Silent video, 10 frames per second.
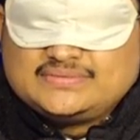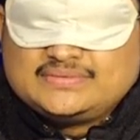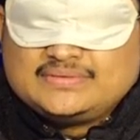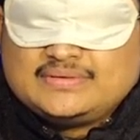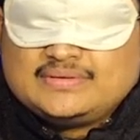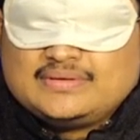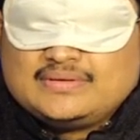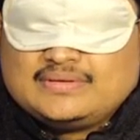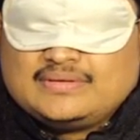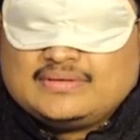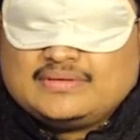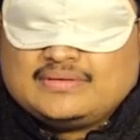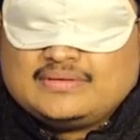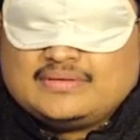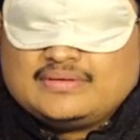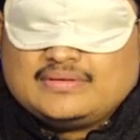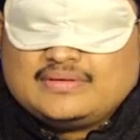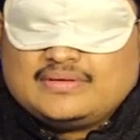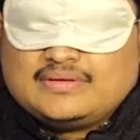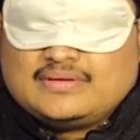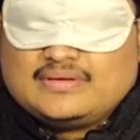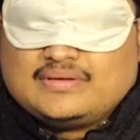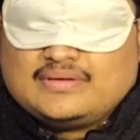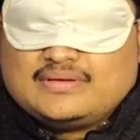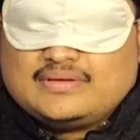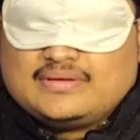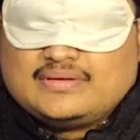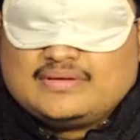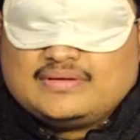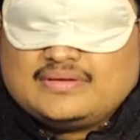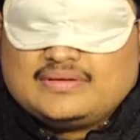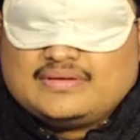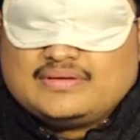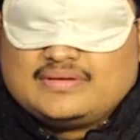(silence)